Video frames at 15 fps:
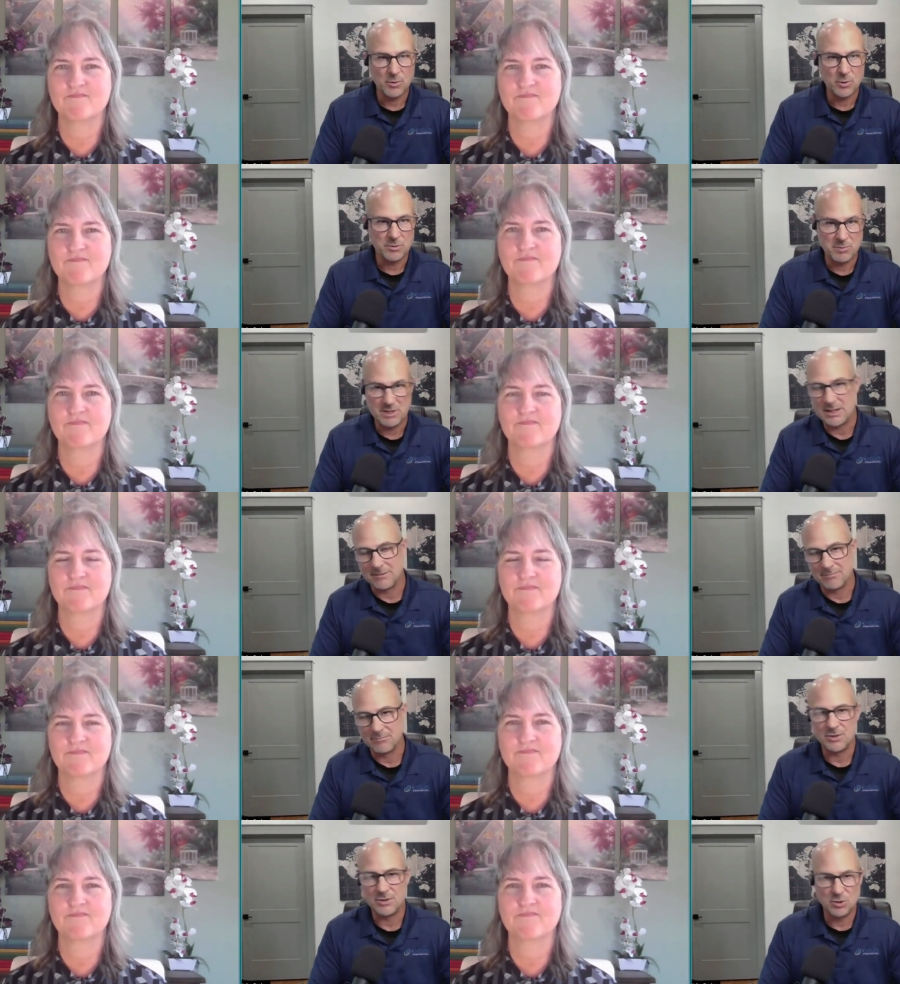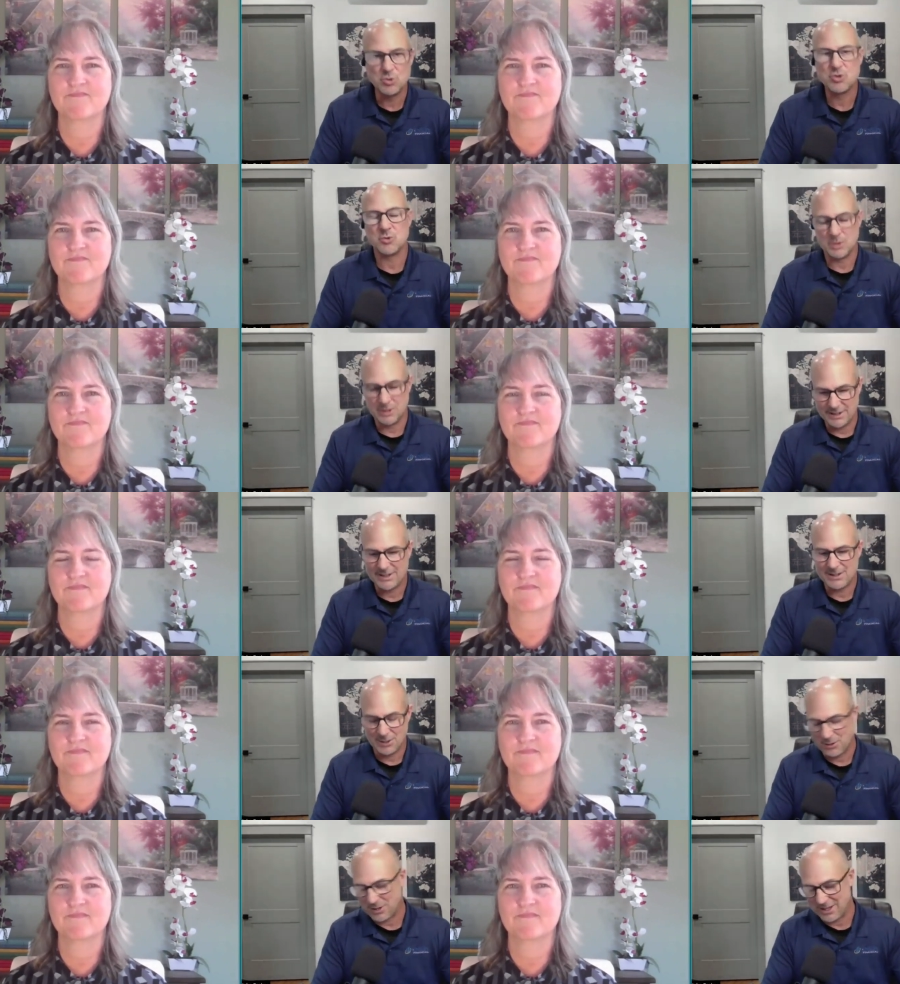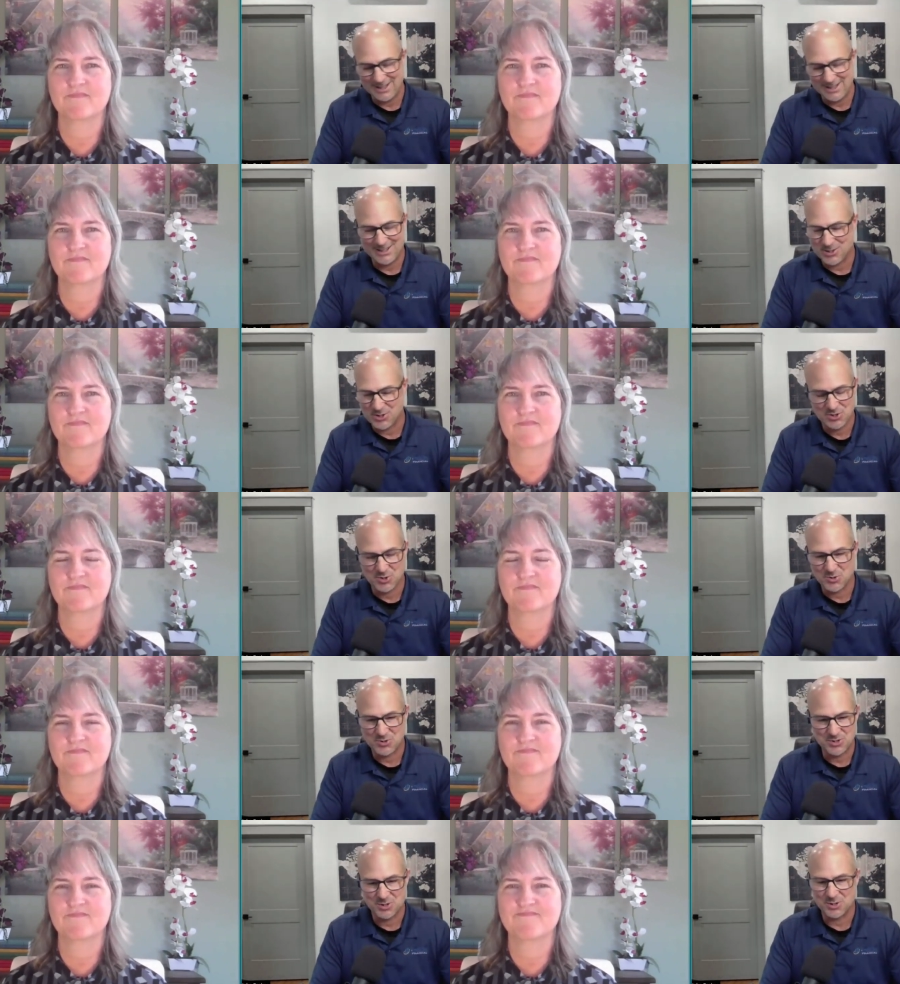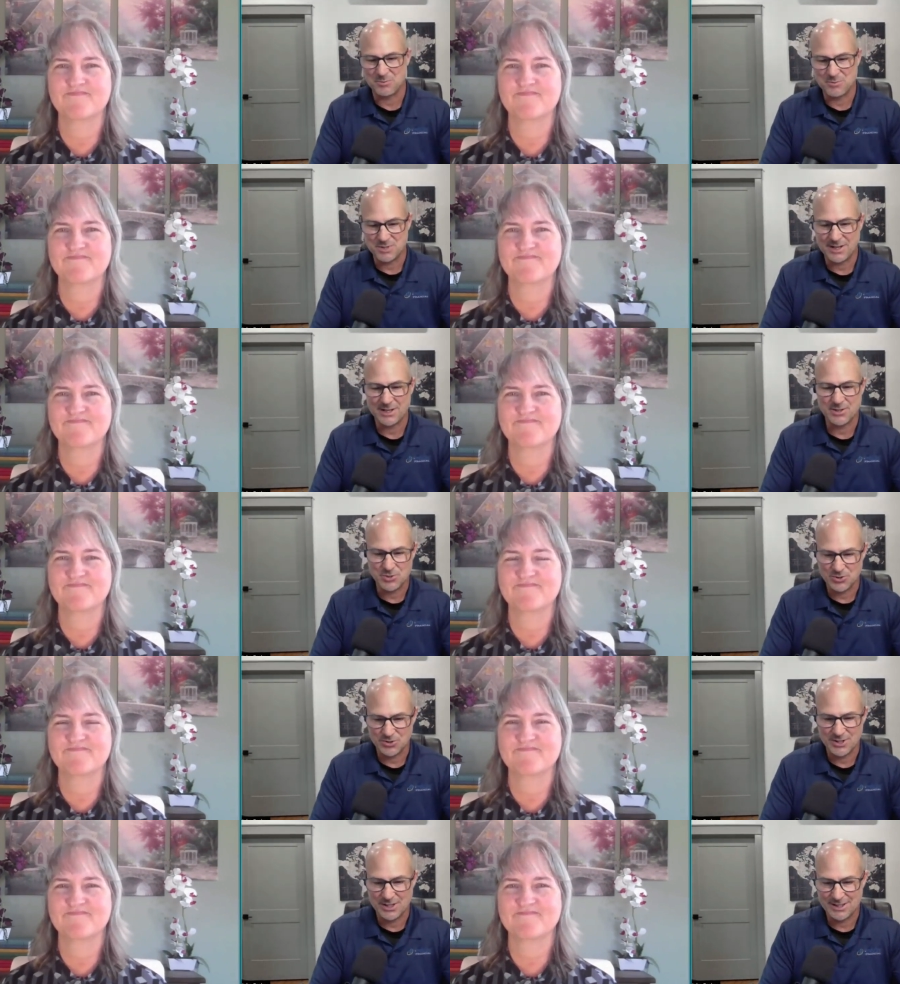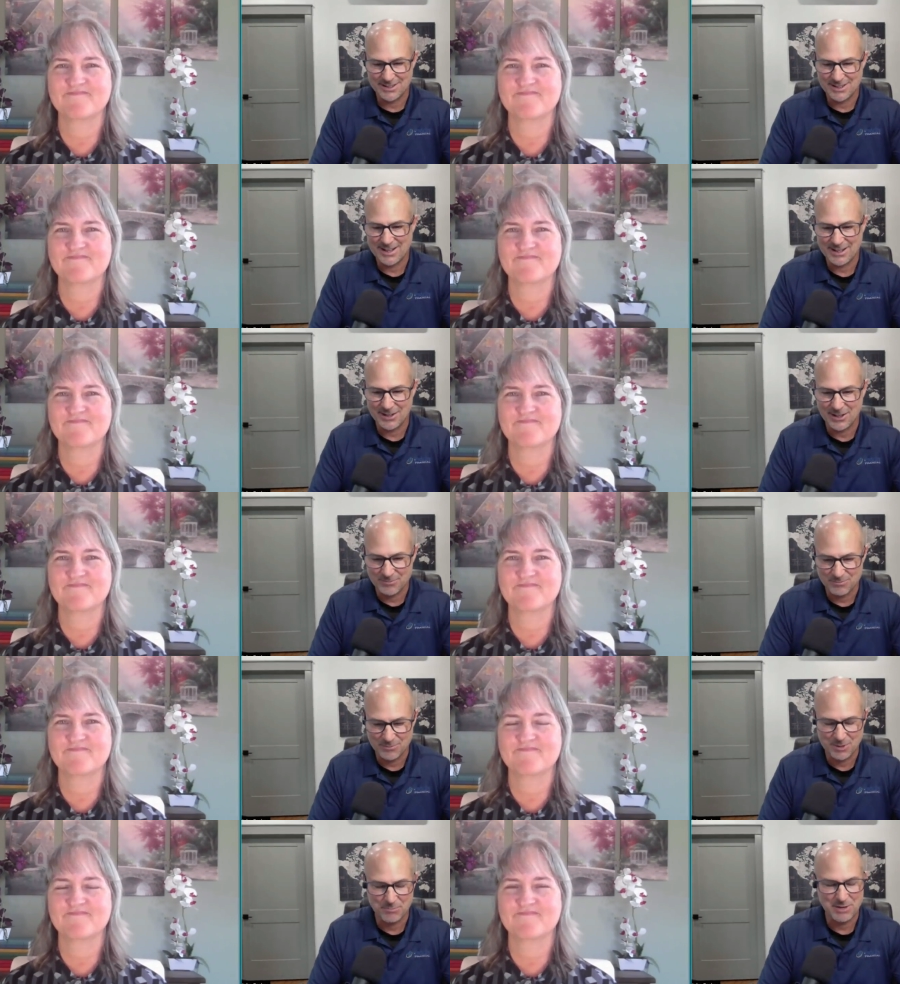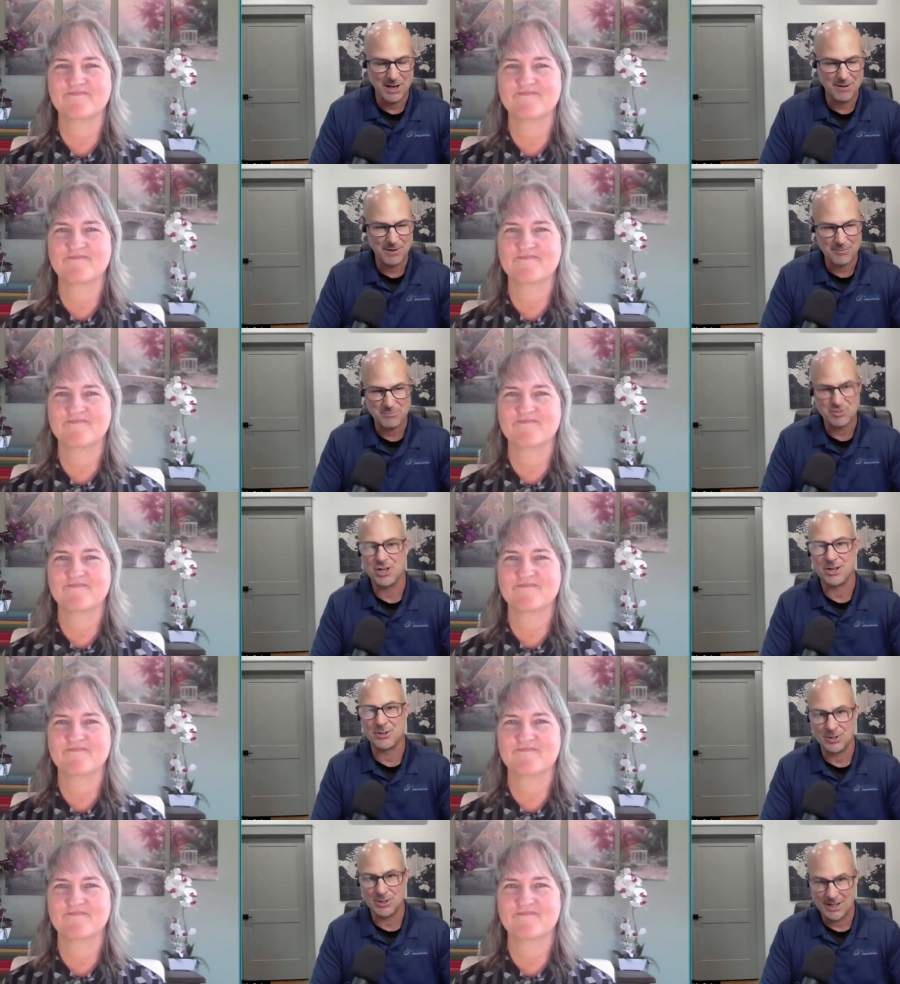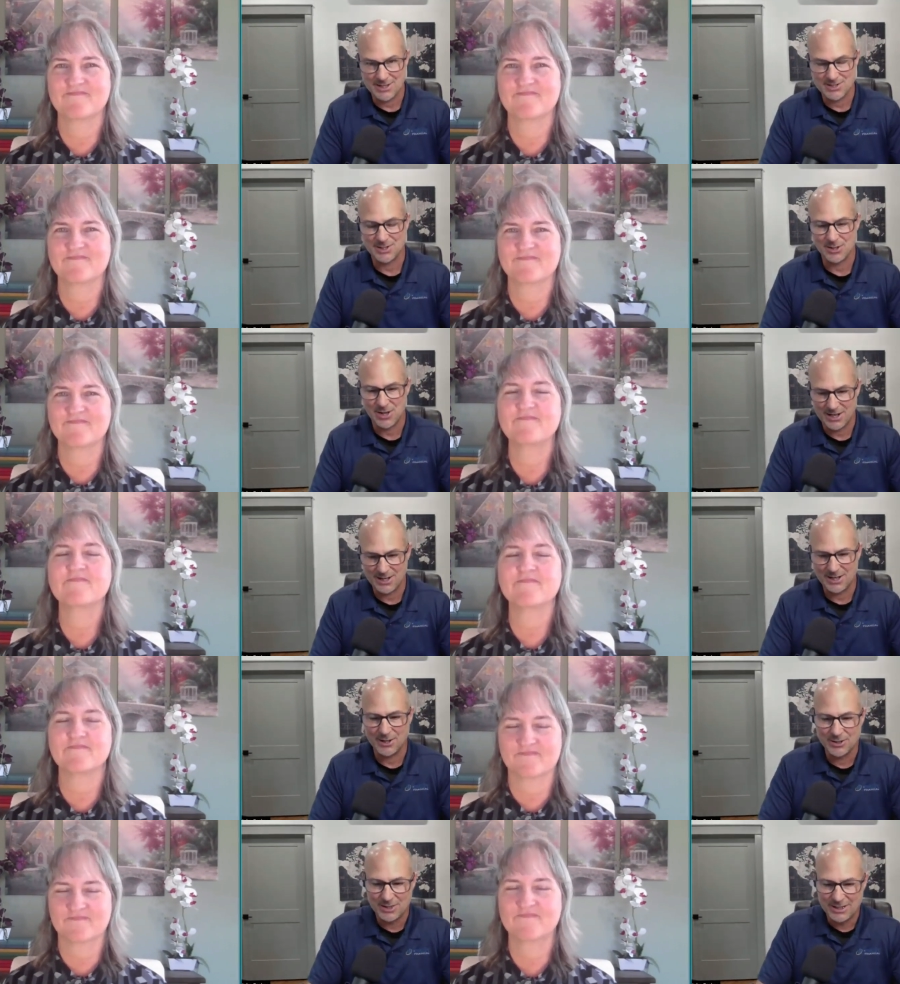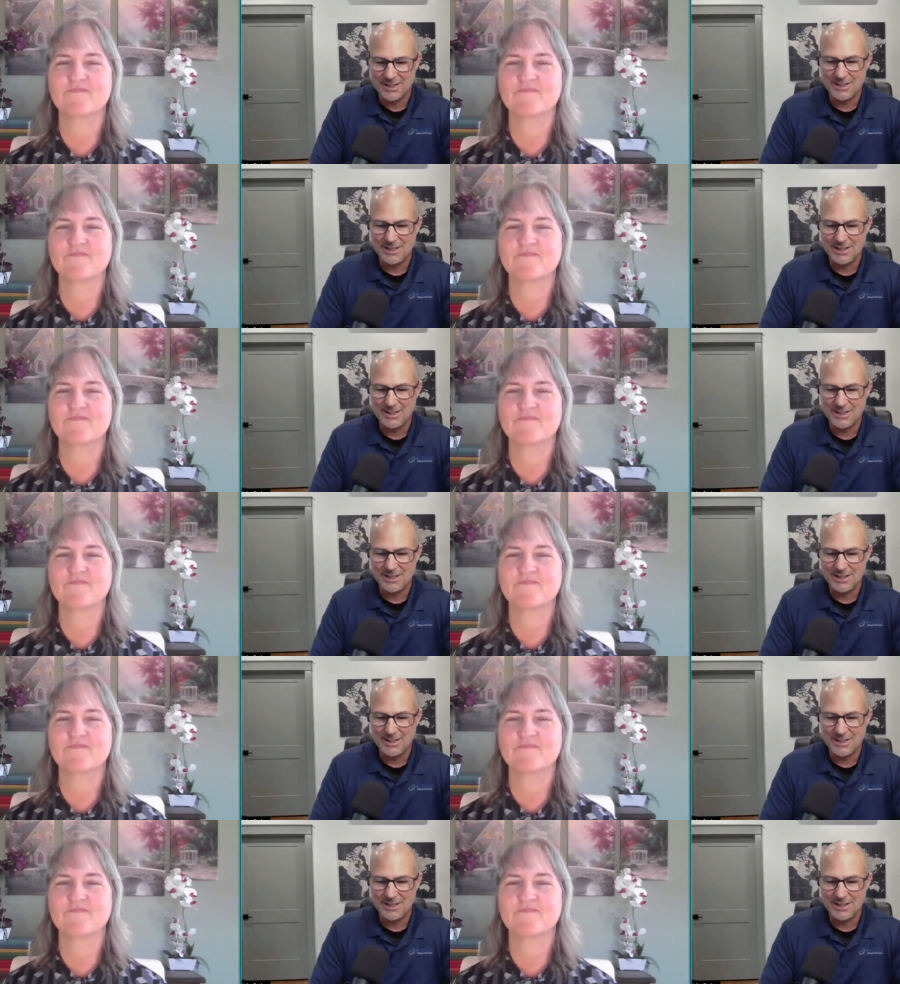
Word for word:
Speaker 1: would be usually and again it's so circumstantial that that I, I mean, i'm not i'm generalizing right now